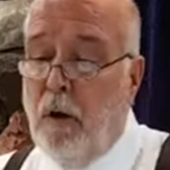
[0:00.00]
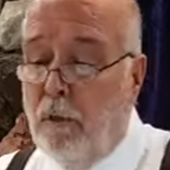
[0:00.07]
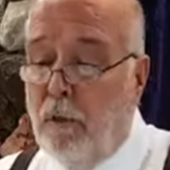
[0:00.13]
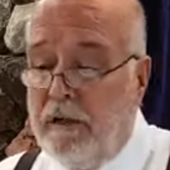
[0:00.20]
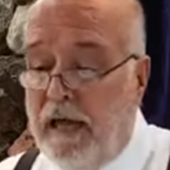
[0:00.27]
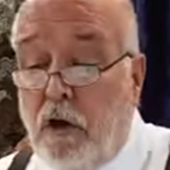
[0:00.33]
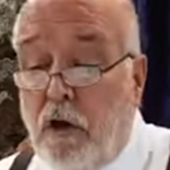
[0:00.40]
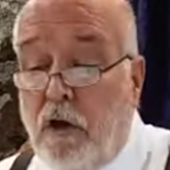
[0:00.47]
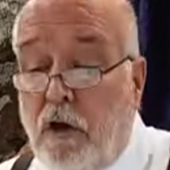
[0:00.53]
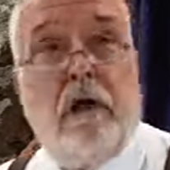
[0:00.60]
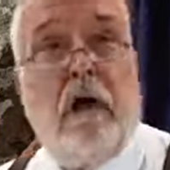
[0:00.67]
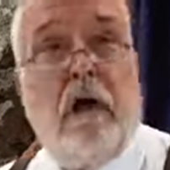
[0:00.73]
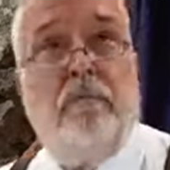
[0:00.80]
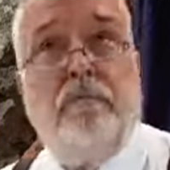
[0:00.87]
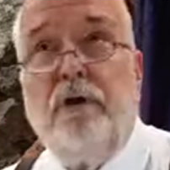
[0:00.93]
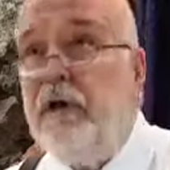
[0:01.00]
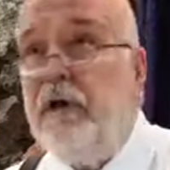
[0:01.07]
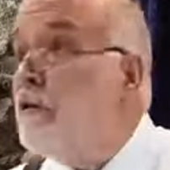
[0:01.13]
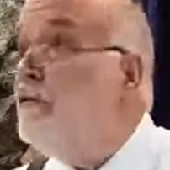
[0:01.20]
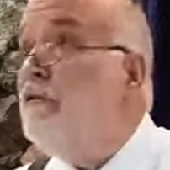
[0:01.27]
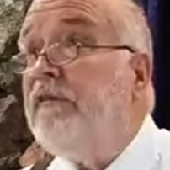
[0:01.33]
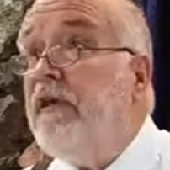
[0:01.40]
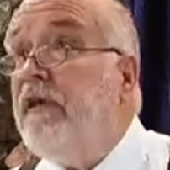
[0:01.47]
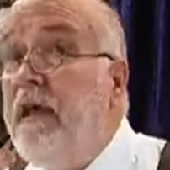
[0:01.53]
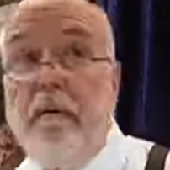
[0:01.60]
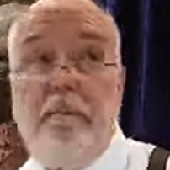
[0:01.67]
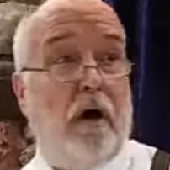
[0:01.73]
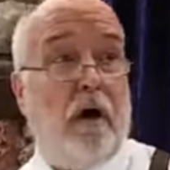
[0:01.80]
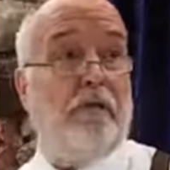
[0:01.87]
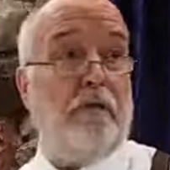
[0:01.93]
Okay? Do you see it,
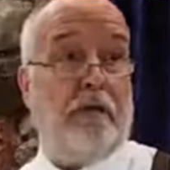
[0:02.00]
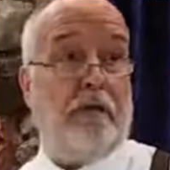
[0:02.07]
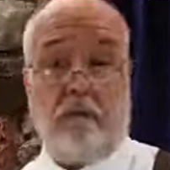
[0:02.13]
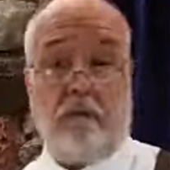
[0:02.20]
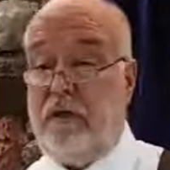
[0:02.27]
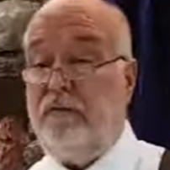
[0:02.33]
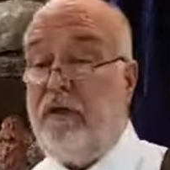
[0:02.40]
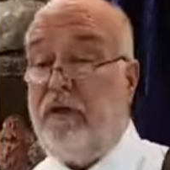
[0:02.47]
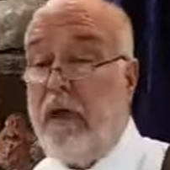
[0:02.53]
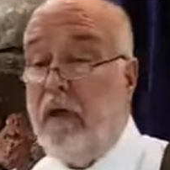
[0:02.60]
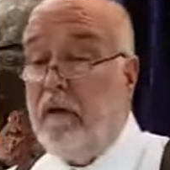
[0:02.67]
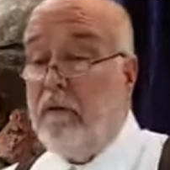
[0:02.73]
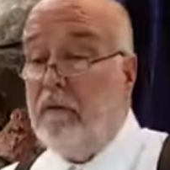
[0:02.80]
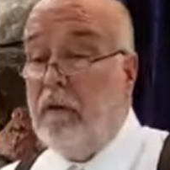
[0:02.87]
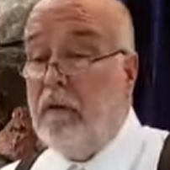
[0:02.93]
brethren? Do you see it?